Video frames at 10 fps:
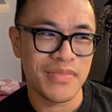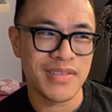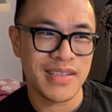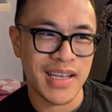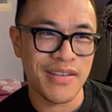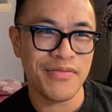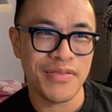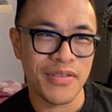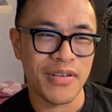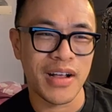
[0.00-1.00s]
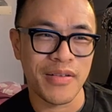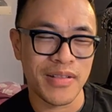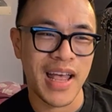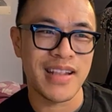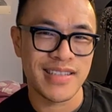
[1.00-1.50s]
skin or
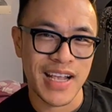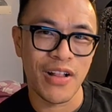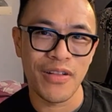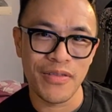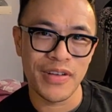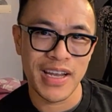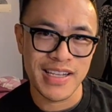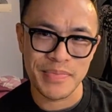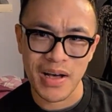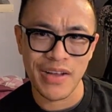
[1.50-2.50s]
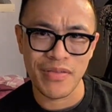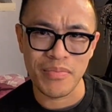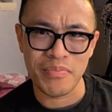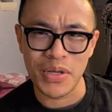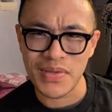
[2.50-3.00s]
like that cell in his body
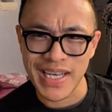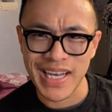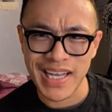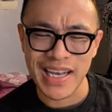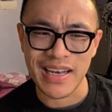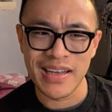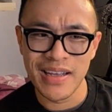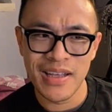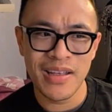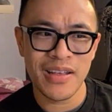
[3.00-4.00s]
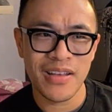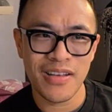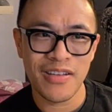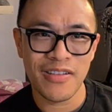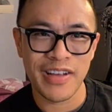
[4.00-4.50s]
from mutating and
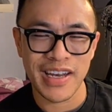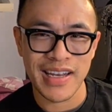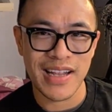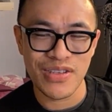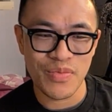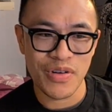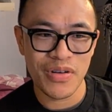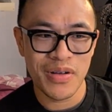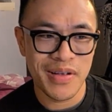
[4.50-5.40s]
creating that tumor.